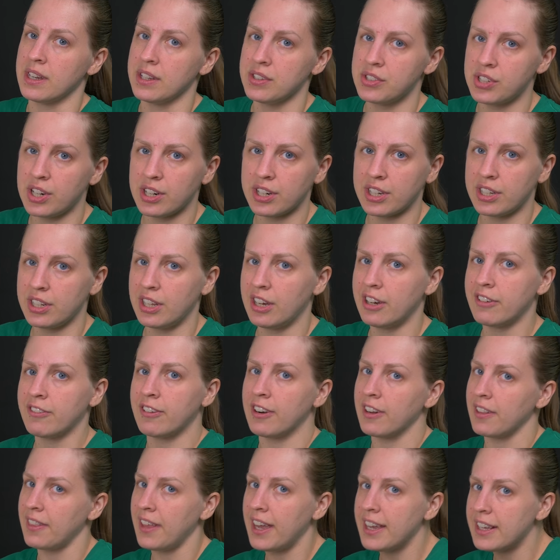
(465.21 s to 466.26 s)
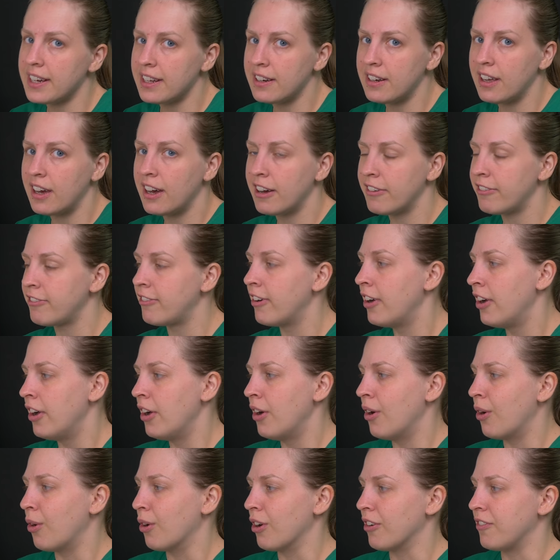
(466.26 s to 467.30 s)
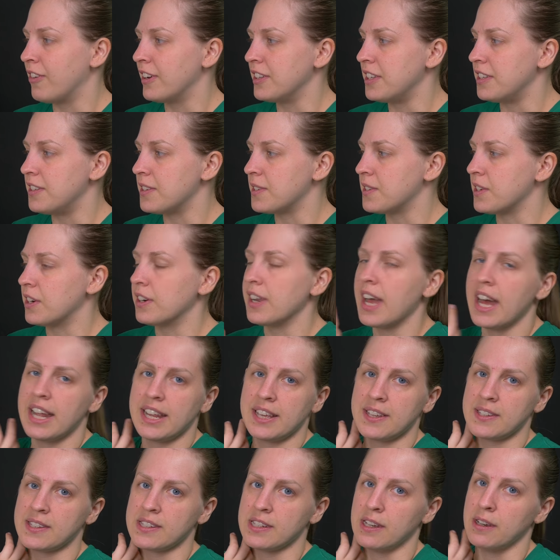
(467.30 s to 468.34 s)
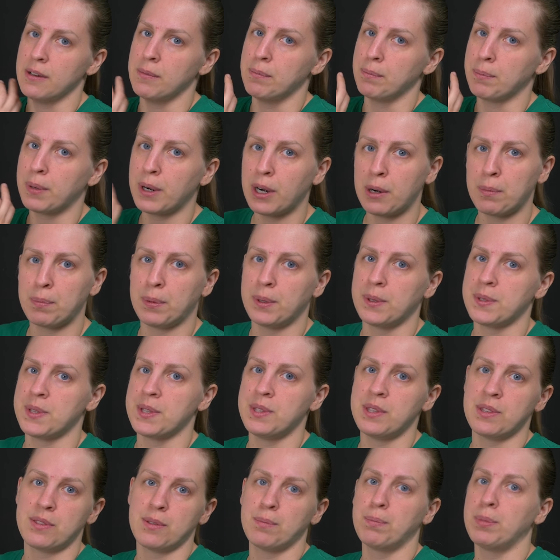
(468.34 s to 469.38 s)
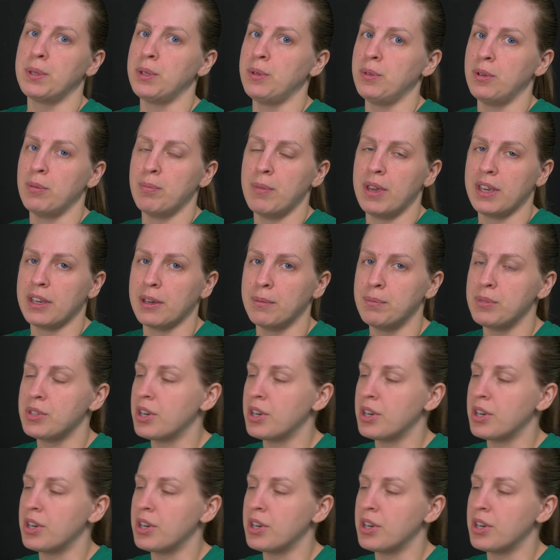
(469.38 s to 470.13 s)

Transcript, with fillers: not dark enough or light enough, or if I need to start adding some purples into the blue to make them